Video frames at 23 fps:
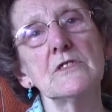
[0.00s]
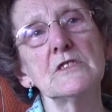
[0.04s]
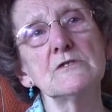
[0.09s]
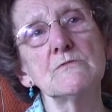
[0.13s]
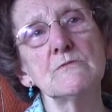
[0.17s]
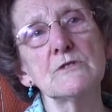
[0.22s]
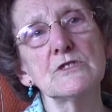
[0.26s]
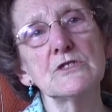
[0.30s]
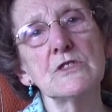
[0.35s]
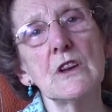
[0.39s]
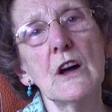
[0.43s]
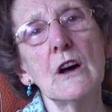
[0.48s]

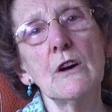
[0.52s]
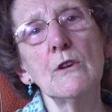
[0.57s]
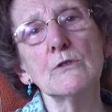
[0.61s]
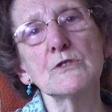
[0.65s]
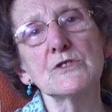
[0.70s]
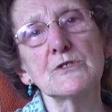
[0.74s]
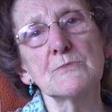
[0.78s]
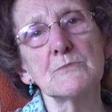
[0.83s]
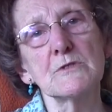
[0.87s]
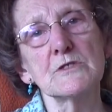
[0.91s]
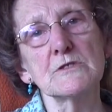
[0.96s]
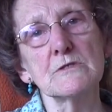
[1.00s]
This wasn't a
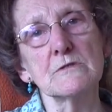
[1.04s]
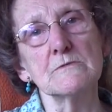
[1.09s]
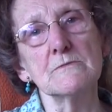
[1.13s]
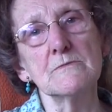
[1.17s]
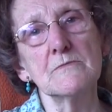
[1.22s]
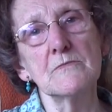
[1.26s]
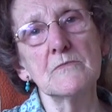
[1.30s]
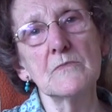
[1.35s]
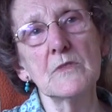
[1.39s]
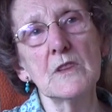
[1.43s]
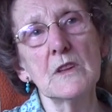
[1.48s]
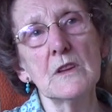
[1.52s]
hospital,
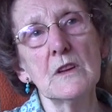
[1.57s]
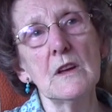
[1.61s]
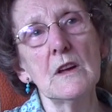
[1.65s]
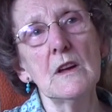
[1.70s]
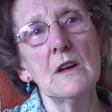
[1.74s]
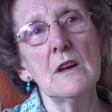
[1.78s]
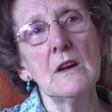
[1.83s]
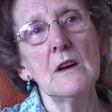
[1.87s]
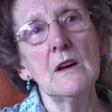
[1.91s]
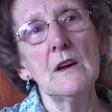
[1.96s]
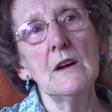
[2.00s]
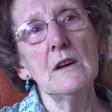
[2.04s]

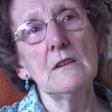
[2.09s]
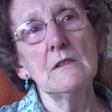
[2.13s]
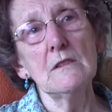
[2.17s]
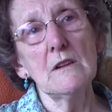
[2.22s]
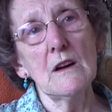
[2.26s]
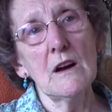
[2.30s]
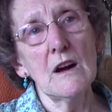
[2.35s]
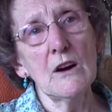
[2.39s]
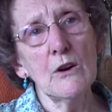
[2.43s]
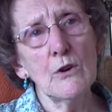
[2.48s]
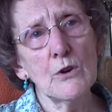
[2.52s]
a